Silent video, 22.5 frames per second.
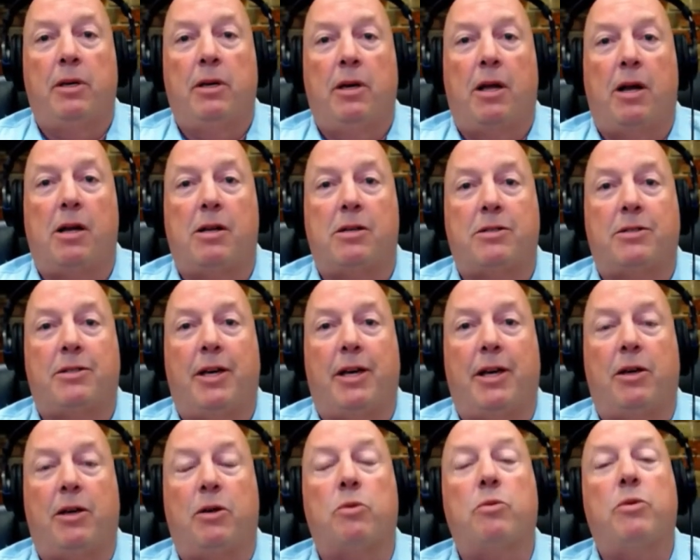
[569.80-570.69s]
And I was
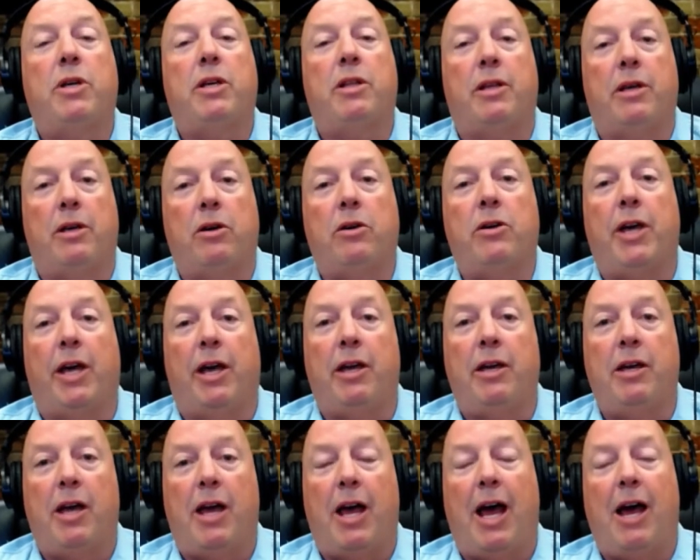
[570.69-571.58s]
like, really?
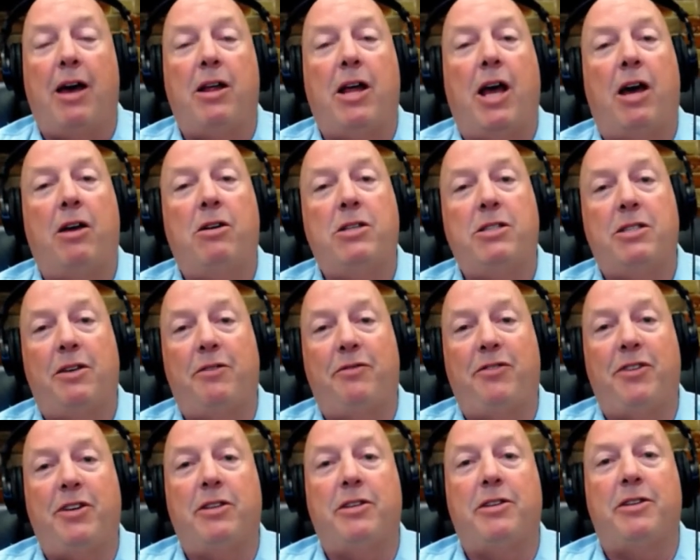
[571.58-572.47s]
Okay. How does that
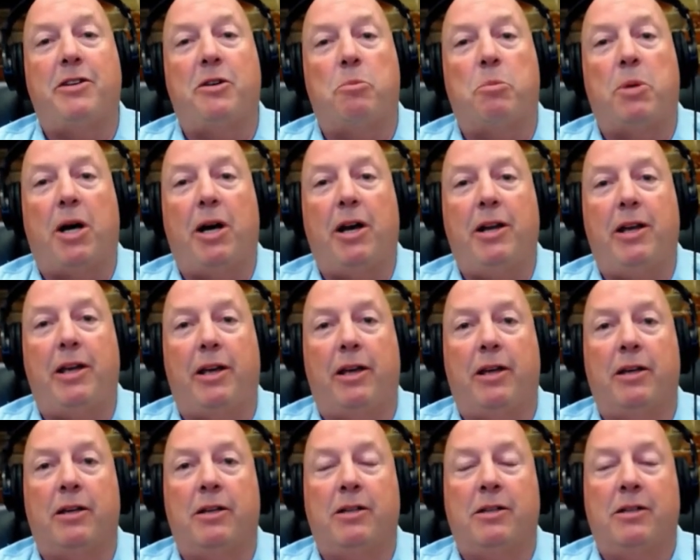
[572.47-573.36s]
feel in your
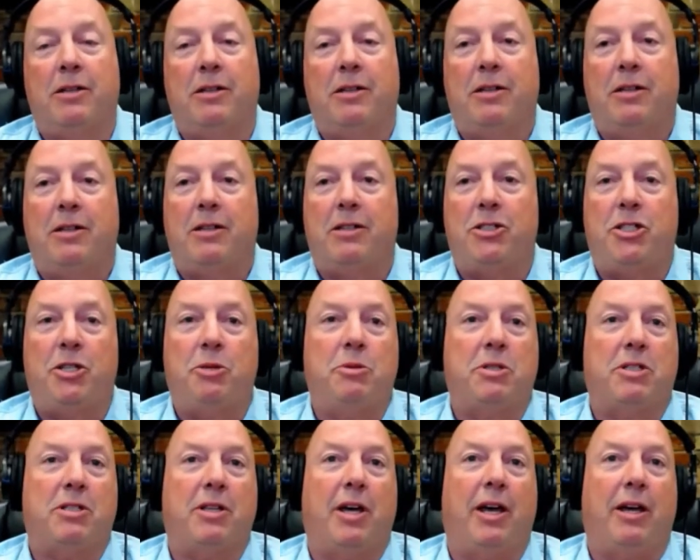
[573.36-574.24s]
body? And she
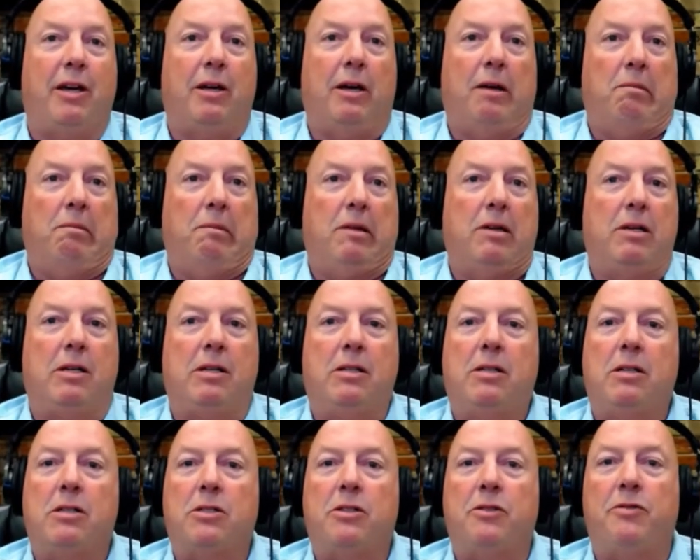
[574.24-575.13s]
was like, well, it
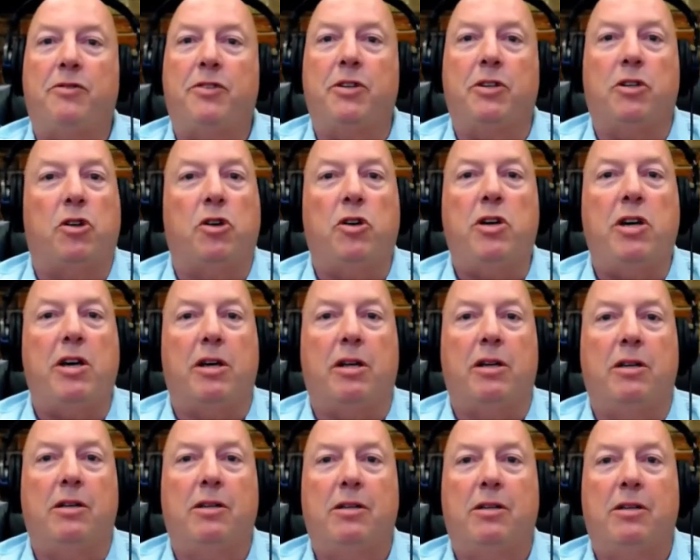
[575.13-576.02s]
doesn't feel
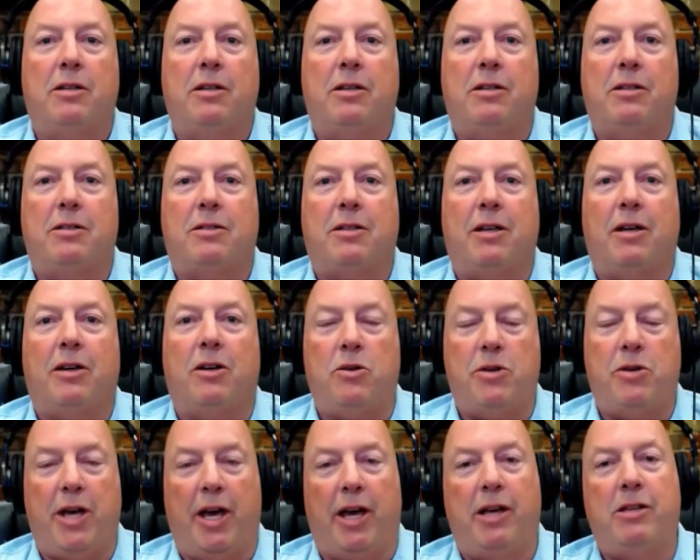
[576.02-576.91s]
good. And it's like,
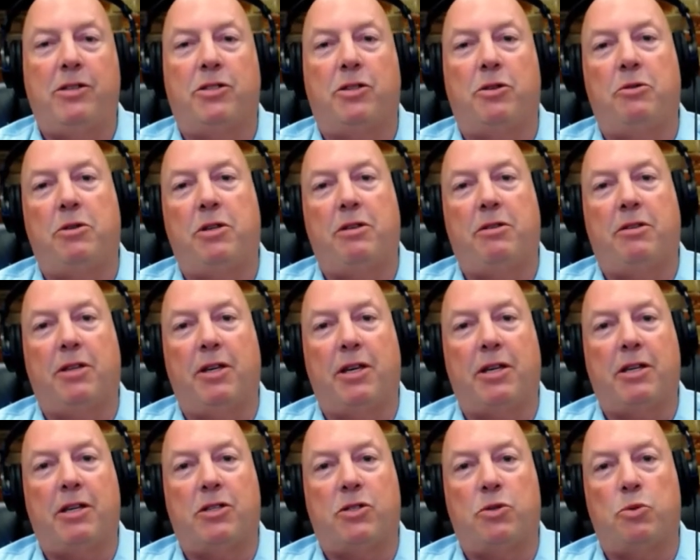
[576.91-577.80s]
okay, so do you
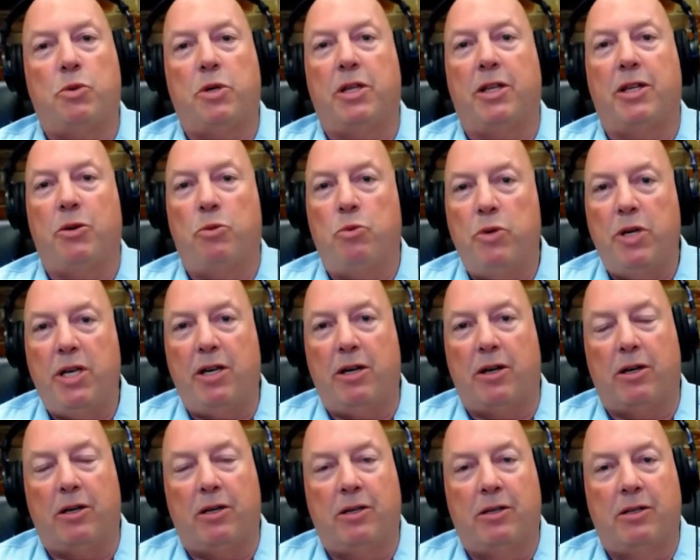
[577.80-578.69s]
think it's really real?